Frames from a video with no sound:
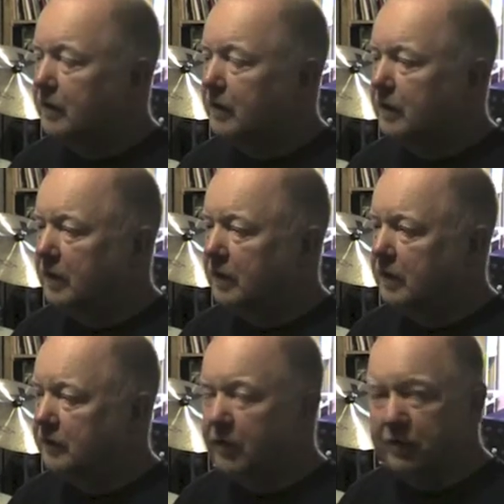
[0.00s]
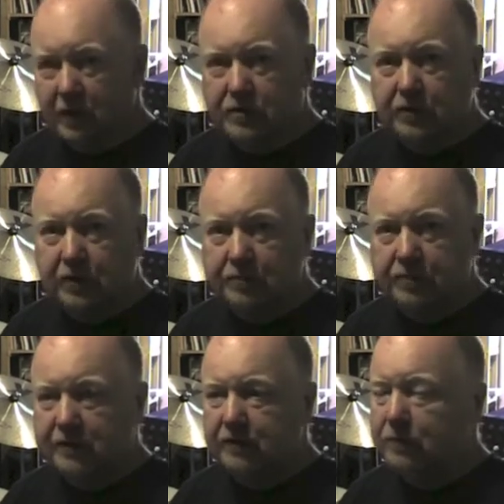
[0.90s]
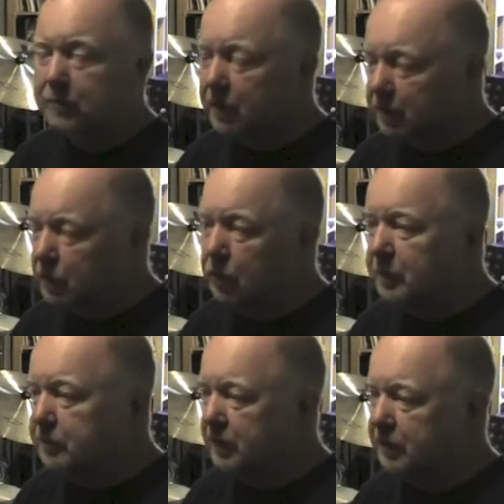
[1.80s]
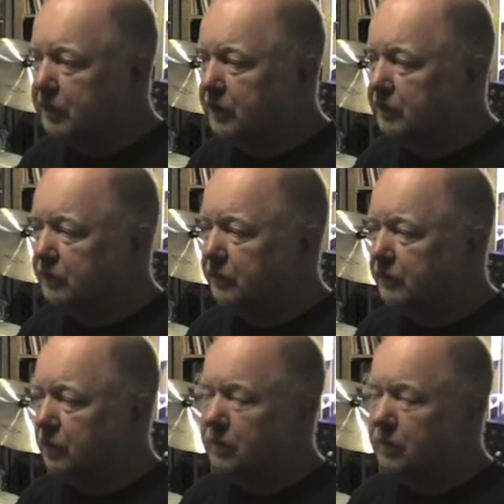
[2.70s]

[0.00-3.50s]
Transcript: variation on our practice. We don't normally practice in 3/4,